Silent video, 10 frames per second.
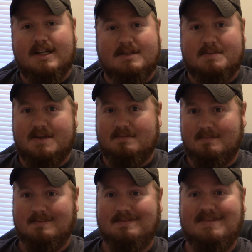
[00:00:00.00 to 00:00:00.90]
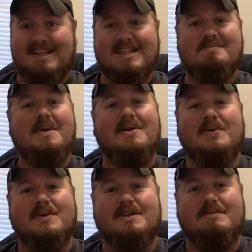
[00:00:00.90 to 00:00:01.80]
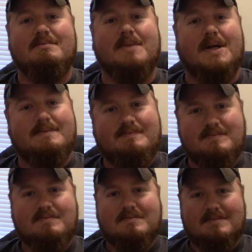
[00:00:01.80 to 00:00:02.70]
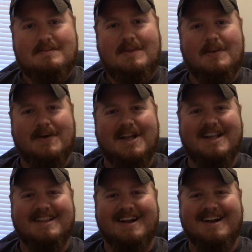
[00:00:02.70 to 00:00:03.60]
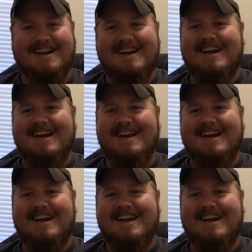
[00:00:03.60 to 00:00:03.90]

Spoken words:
It's been an ordeal, but we're getting there.